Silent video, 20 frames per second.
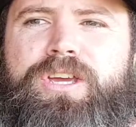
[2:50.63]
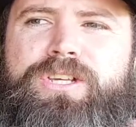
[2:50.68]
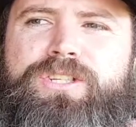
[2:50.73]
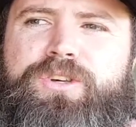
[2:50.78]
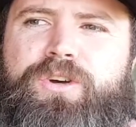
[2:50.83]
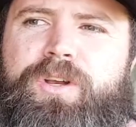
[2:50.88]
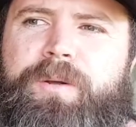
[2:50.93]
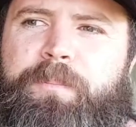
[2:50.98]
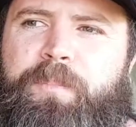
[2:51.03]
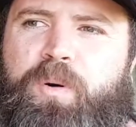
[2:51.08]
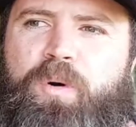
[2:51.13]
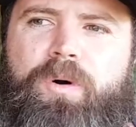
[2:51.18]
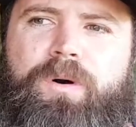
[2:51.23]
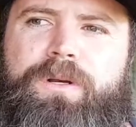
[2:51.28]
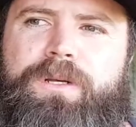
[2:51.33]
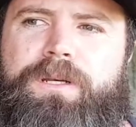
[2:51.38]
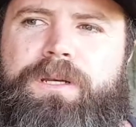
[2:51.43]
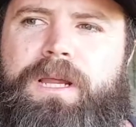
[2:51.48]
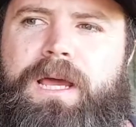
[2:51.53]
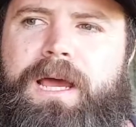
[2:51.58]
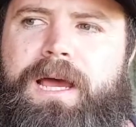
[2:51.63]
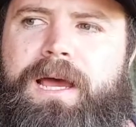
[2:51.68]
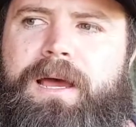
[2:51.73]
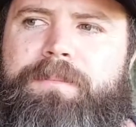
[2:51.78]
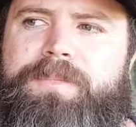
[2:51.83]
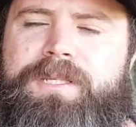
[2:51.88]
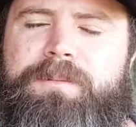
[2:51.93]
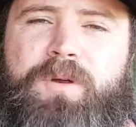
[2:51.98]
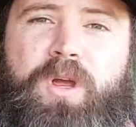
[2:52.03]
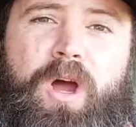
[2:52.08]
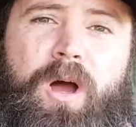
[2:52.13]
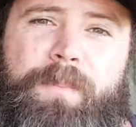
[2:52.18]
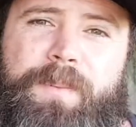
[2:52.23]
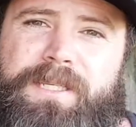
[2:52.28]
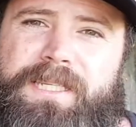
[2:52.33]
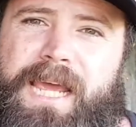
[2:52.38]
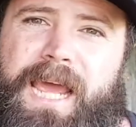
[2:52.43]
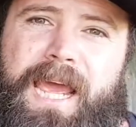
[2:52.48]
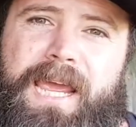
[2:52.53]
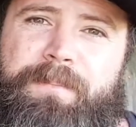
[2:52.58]
You can sort of put some
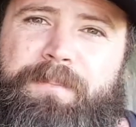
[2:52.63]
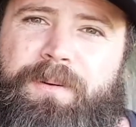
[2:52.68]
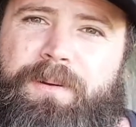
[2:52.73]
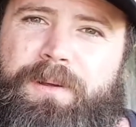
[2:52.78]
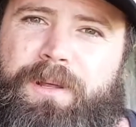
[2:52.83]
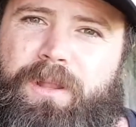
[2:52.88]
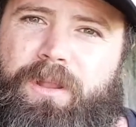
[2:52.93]
copper tape